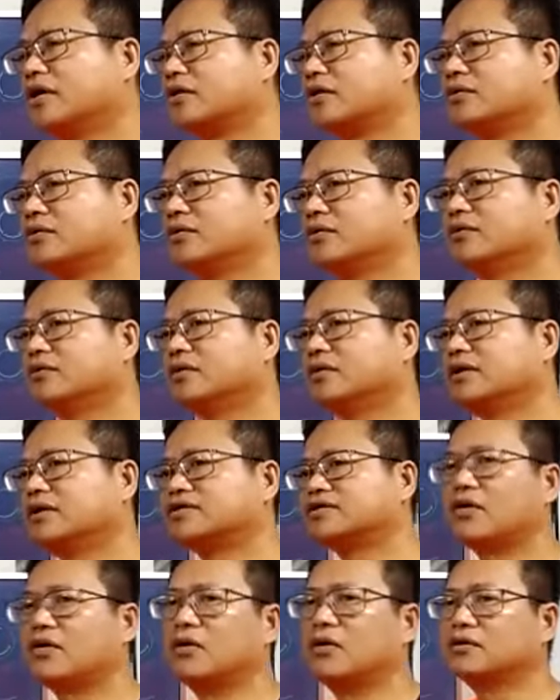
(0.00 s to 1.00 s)
to these
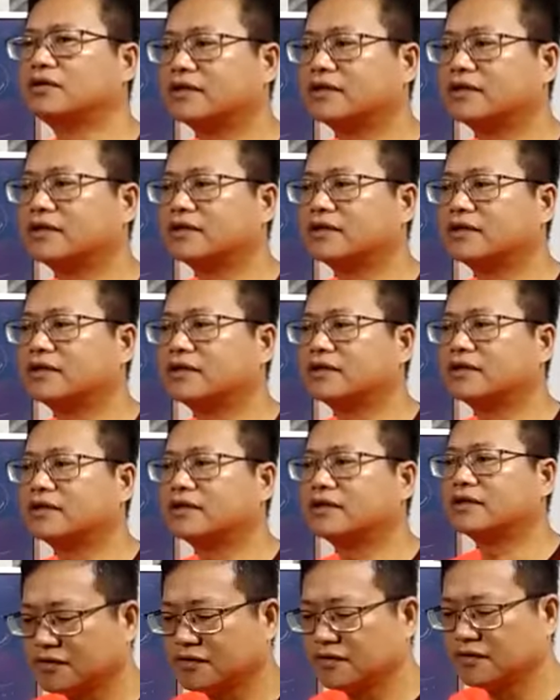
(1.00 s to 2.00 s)
old times
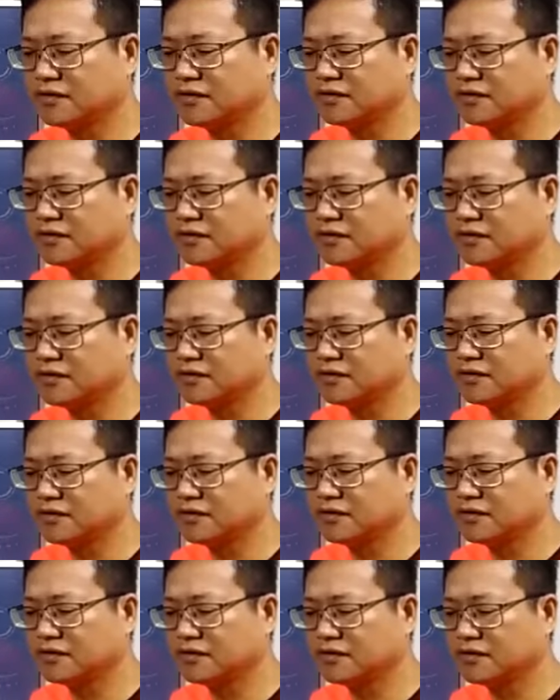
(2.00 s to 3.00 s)
also in the Old Testament.